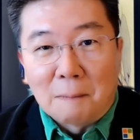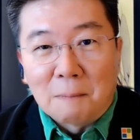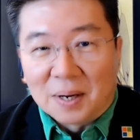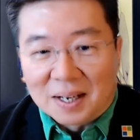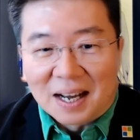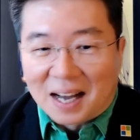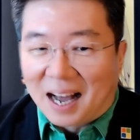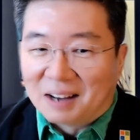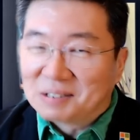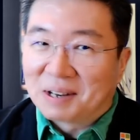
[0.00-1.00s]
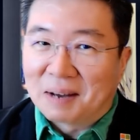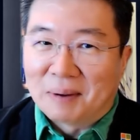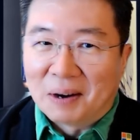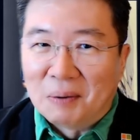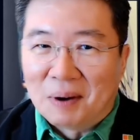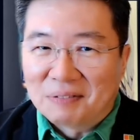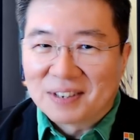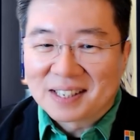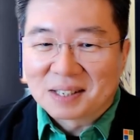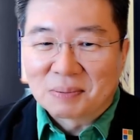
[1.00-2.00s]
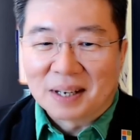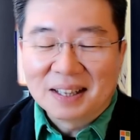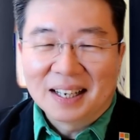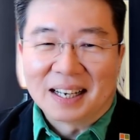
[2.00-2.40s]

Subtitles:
But I also like my home office as well.